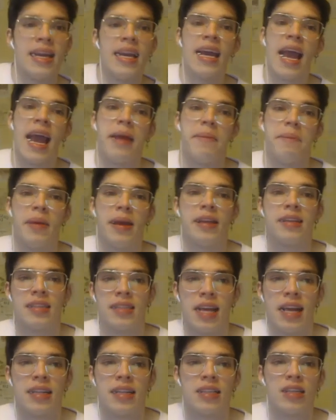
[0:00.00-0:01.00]
and make
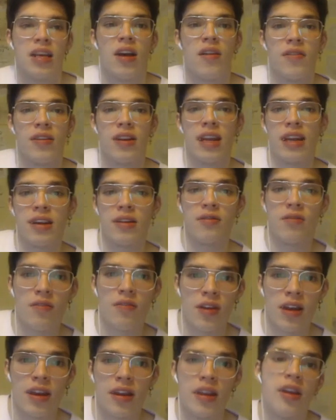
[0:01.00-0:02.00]
sense of a negative
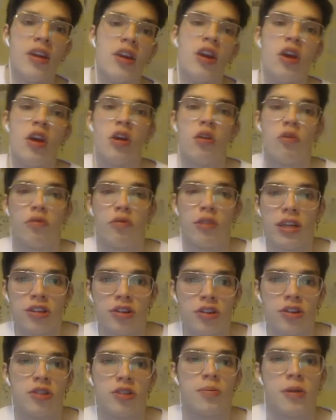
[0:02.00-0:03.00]
event.
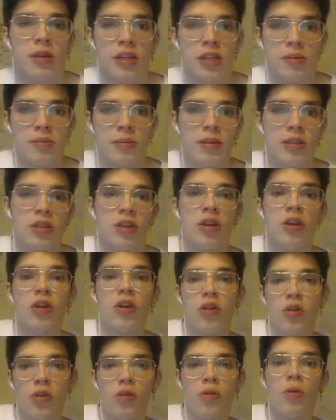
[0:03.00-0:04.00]
Research participants
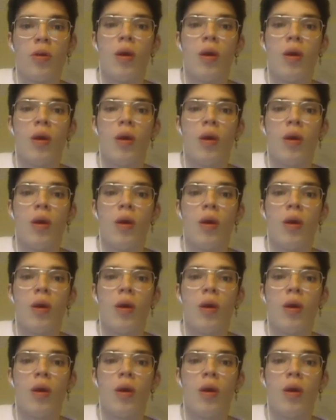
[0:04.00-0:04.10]
who